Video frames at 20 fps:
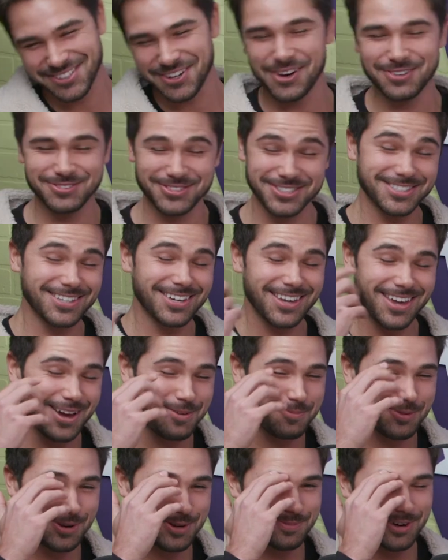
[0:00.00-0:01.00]
so I'm just like,
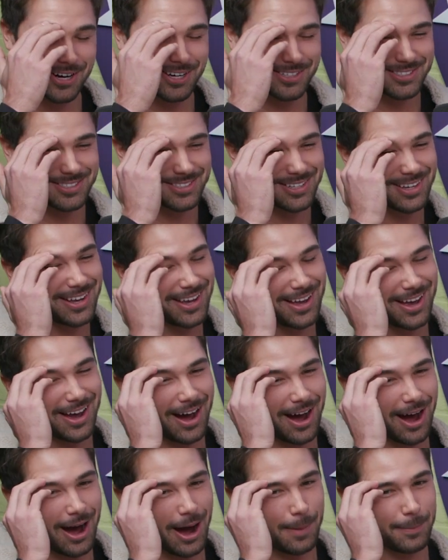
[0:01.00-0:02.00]
yeah, pretty much. Yeah.
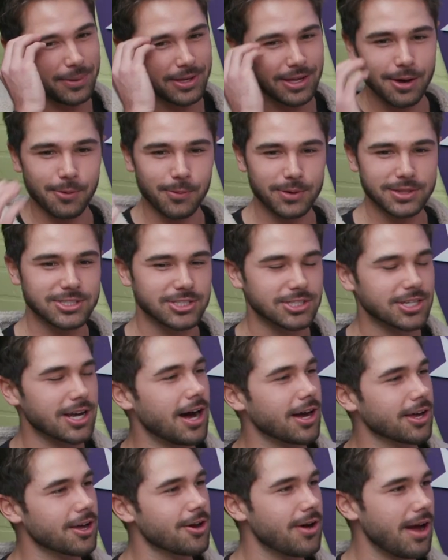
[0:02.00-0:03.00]
Um, but yeah, went to
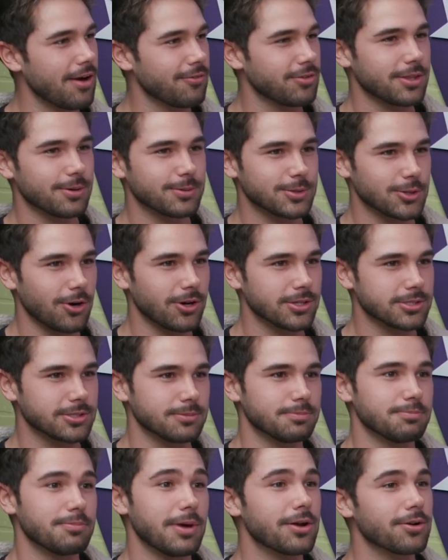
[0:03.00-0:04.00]
Chicago. Everything was
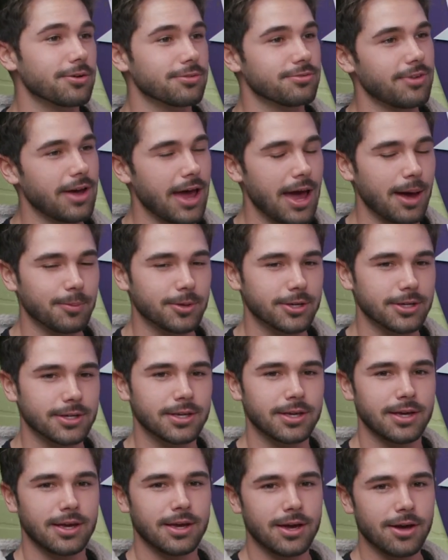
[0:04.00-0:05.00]
awesome. Met her
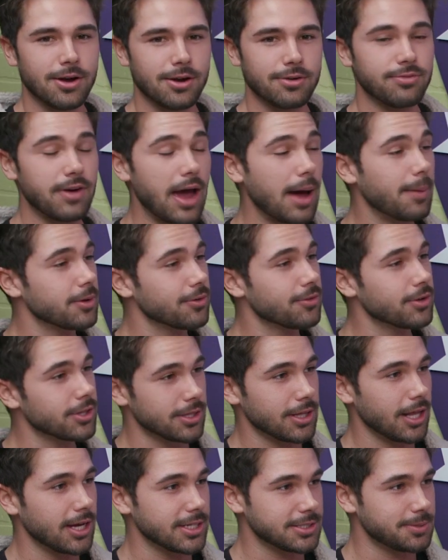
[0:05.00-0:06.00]
family. Family
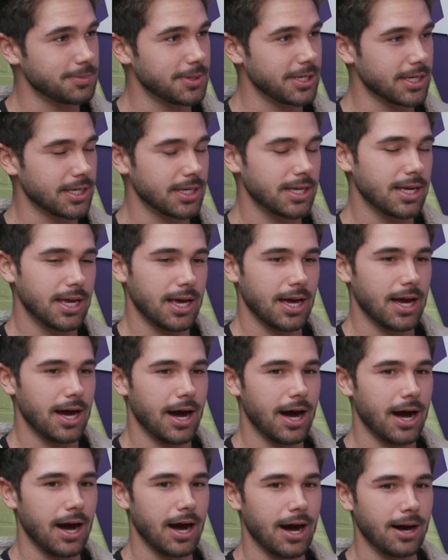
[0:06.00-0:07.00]
really liked me
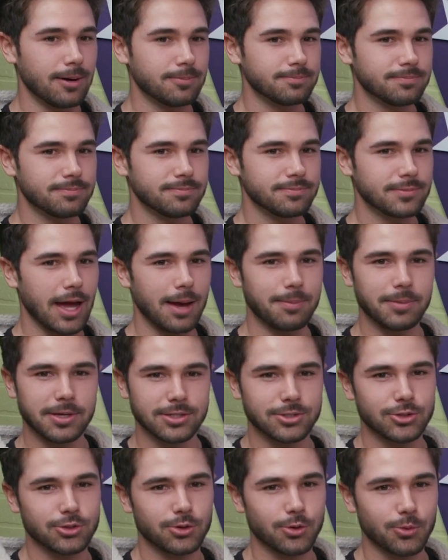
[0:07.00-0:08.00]
um i
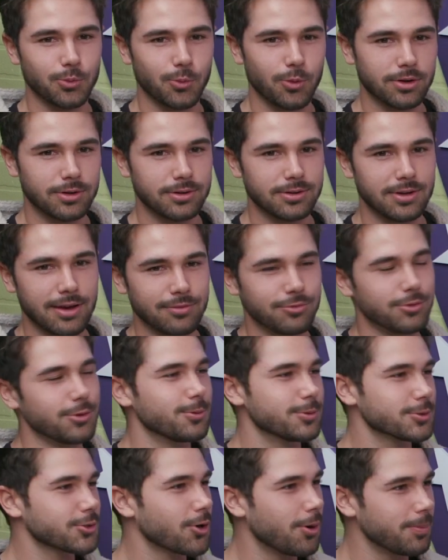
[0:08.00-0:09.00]
mean her one
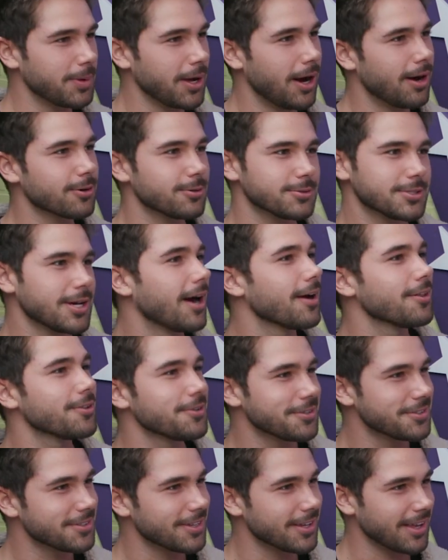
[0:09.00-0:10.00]
nephew was calling me uncle
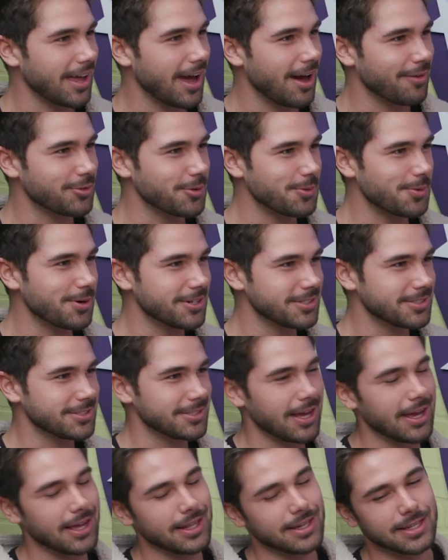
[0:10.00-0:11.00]
tyler like yeah. afterwards
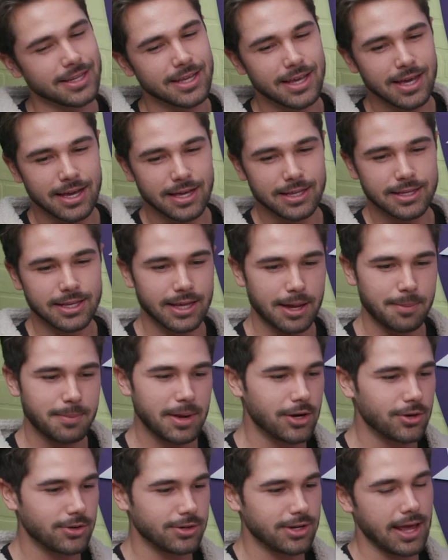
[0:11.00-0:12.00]
Aww. and like i
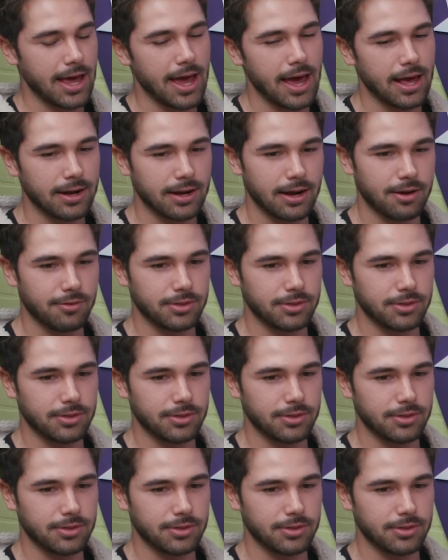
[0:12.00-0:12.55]
met her dad and